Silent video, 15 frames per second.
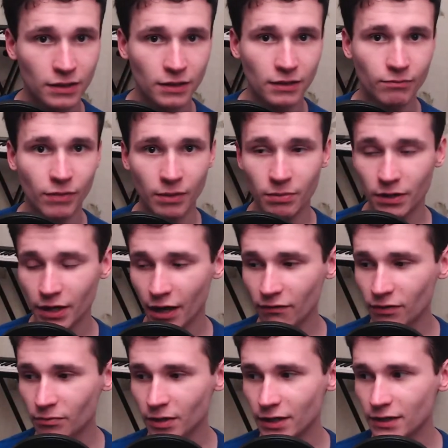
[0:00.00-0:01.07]
Maybe
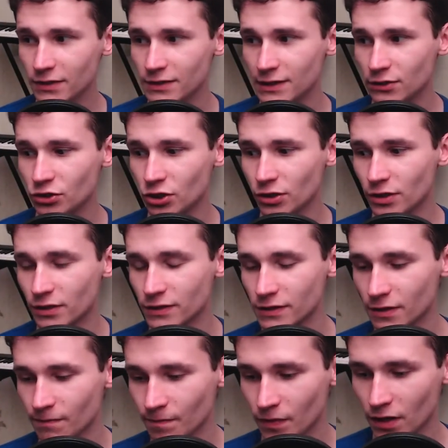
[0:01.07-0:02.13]
everybody is a genius.
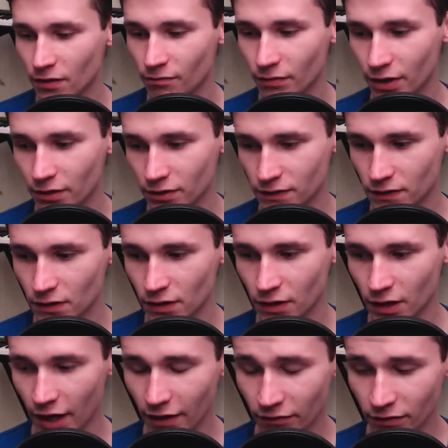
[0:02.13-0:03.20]
Because
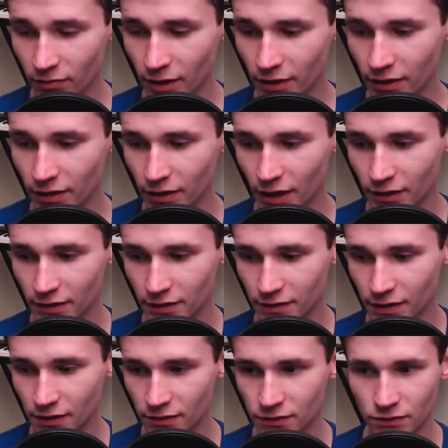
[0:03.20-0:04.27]
everybody
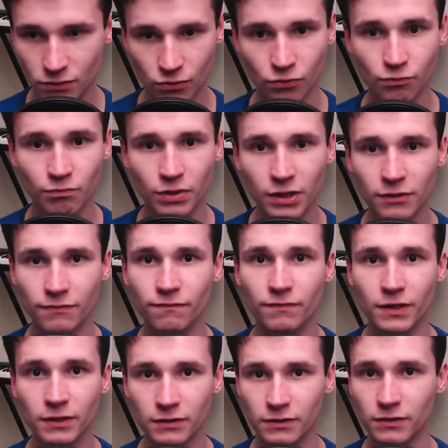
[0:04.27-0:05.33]
understands to be
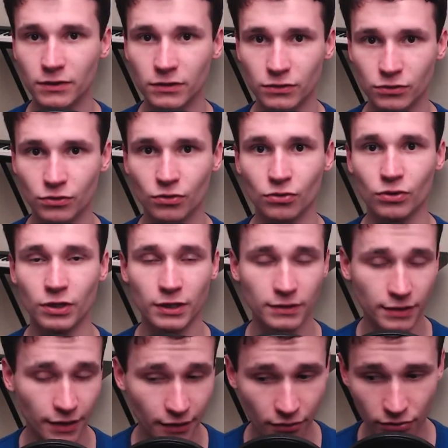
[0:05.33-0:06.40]
fit, need to eat
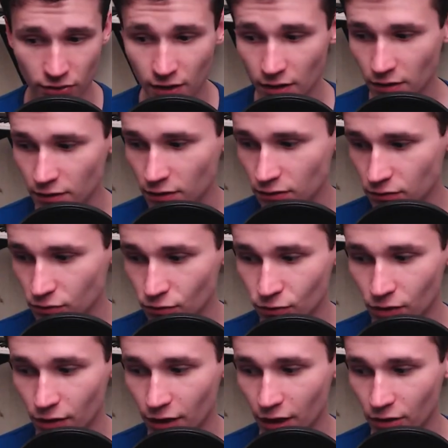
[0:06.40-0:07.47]
healthy, need to
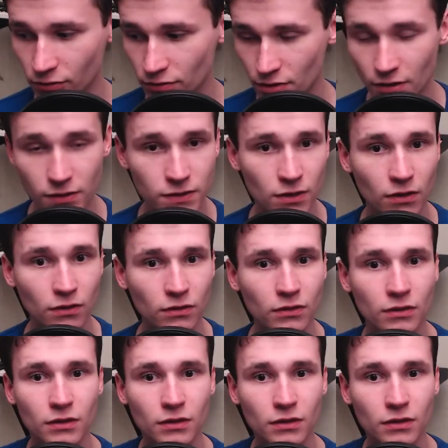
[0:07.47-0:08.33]
work out. That's all.